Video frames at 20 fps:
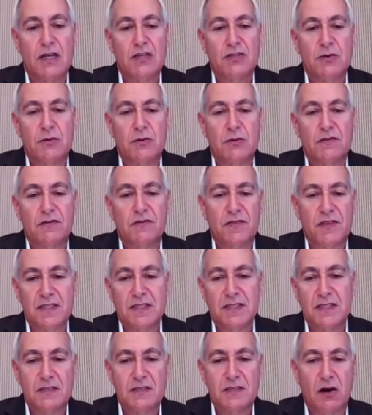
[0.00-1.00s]
So
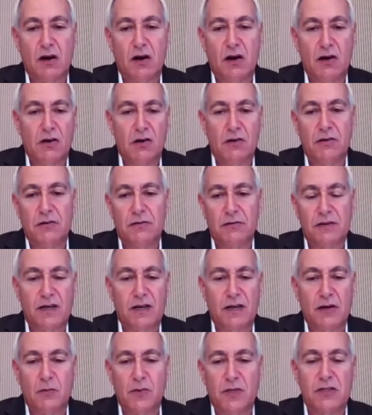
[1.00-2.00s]
this is all
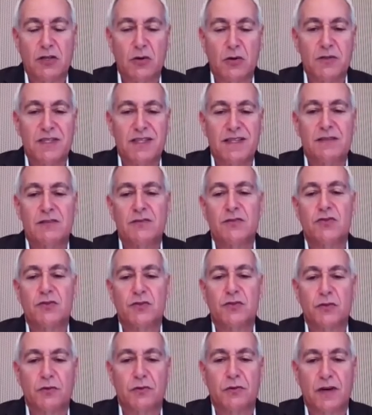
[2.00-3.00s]
what goes
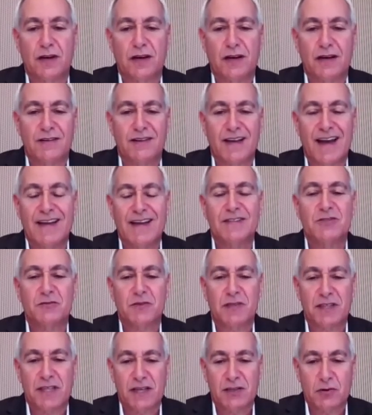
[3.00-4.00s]
into
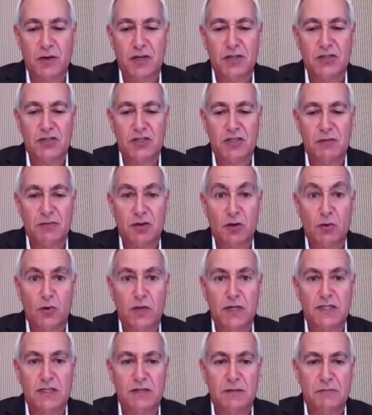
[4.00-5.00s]
answering that question about
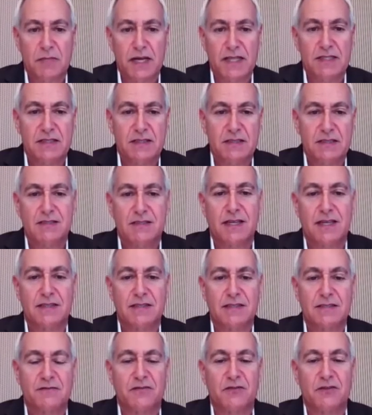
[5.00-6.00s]
what is the best
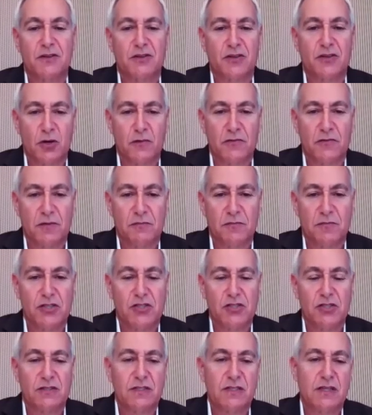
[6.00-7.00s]
test for COVID
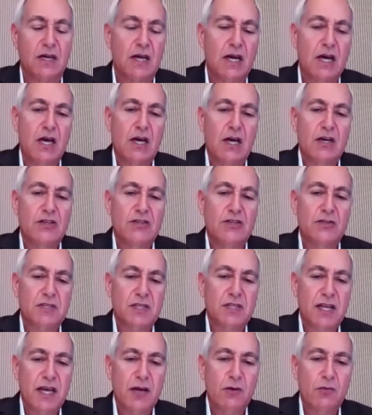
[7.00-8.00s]
patients. So
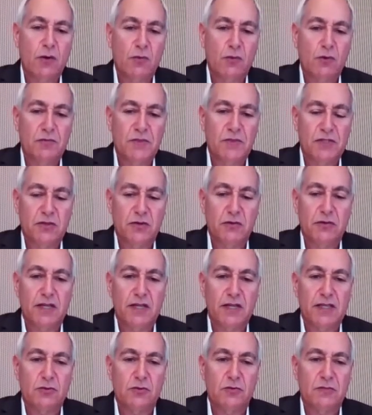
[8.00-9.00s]
today what we'll be
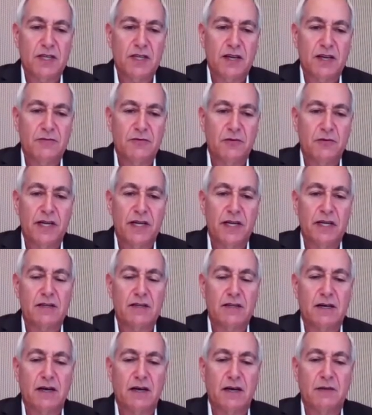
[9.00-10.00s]
doing is we'll be covering
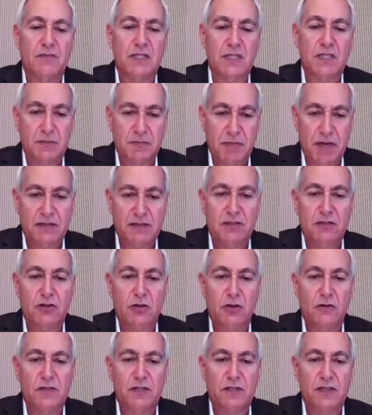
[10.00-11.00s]
suspected
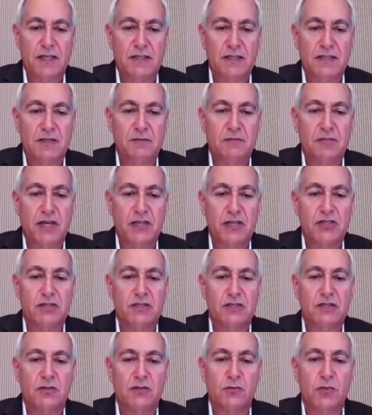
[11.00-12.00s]
COVID-19
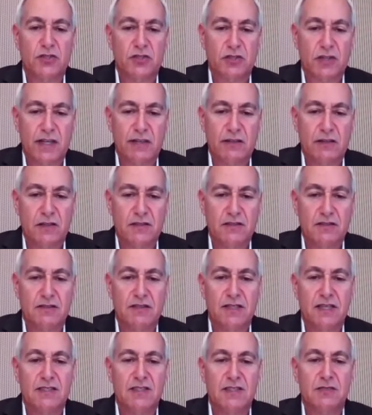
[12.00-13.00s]
patients and which diagnostic
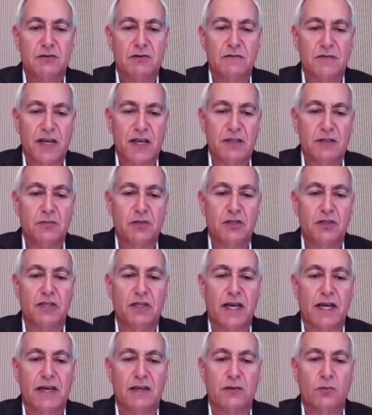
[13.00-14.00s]
tests are
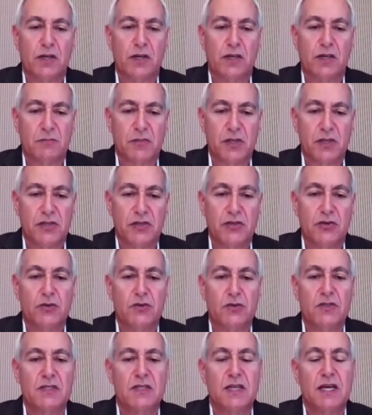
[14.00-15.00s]
available and what can be
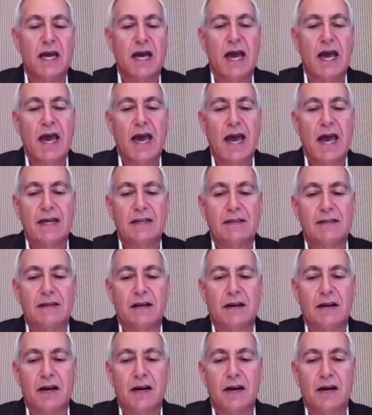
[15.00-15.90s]
used, and